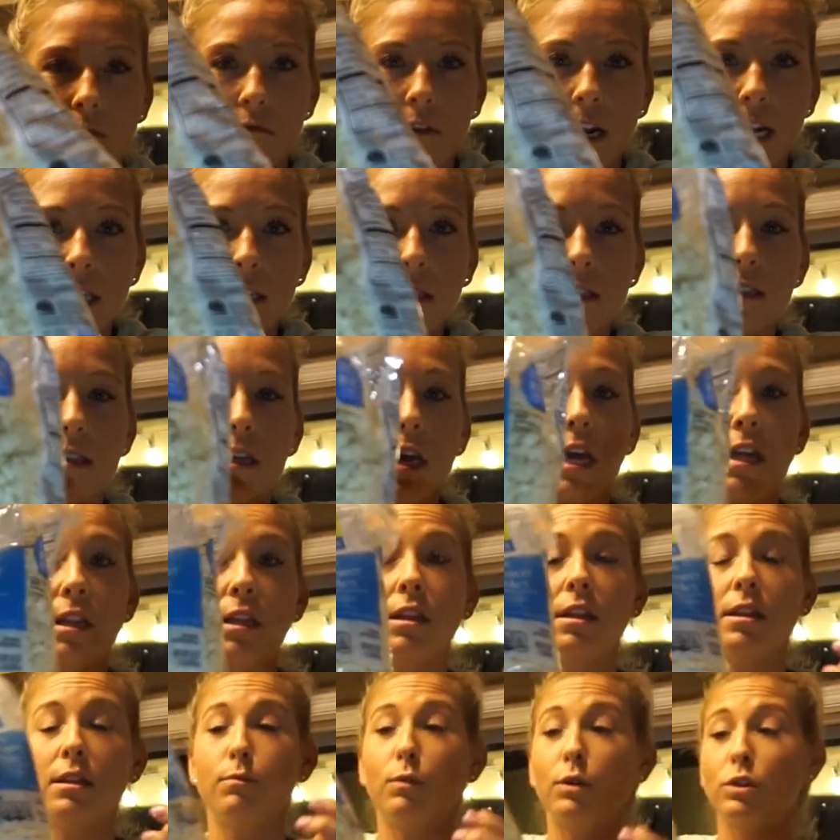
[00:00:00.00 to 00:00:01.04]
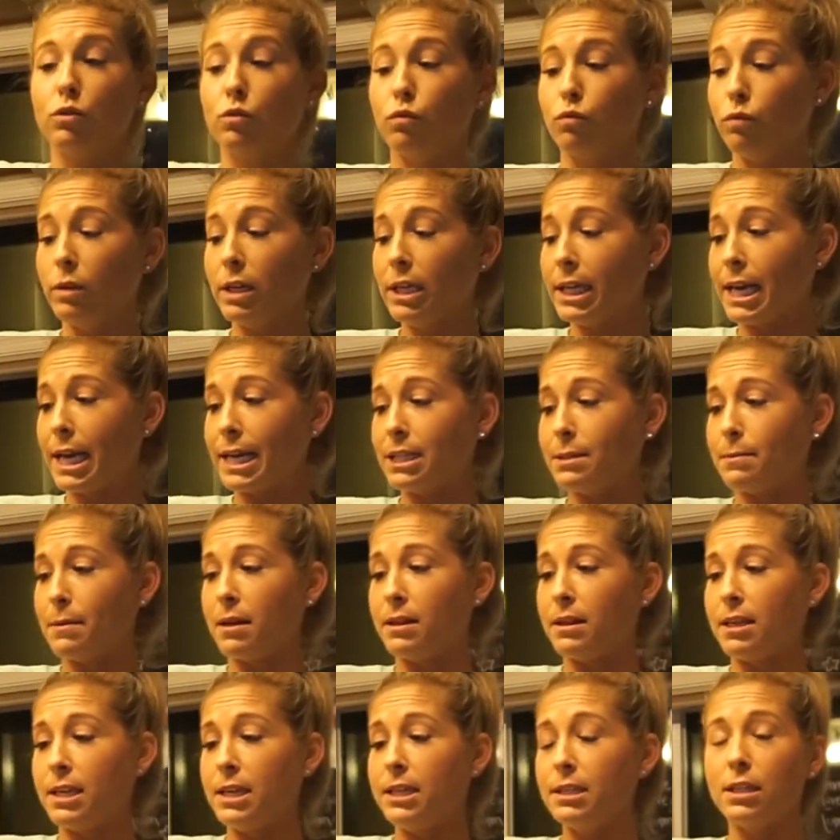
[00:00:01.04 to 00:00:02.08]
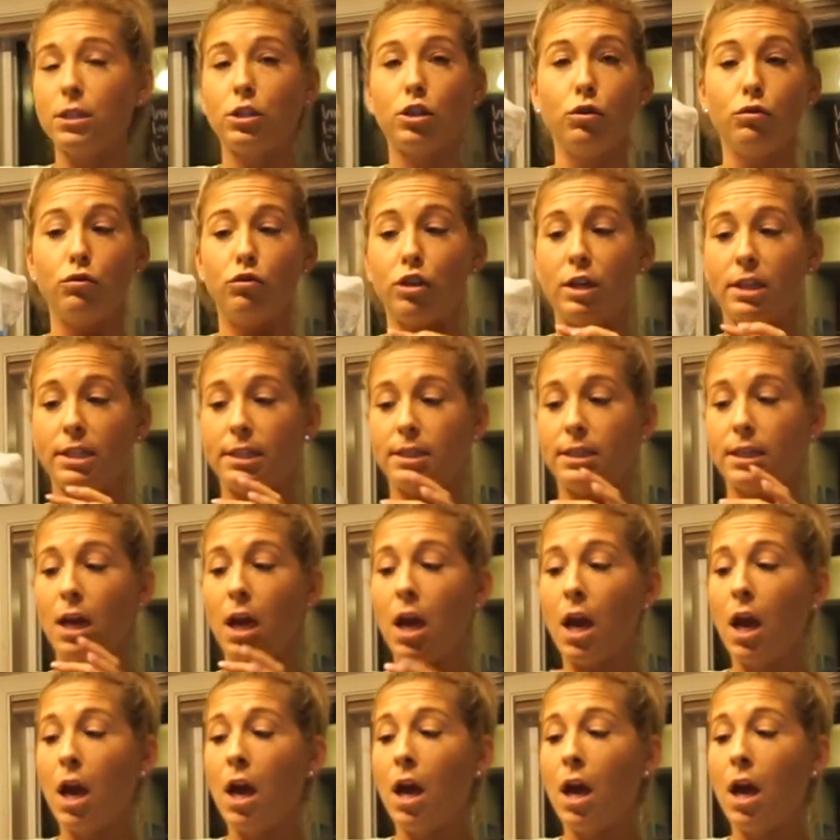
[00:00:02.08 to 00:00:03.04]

riced. And what's really nice about these is you just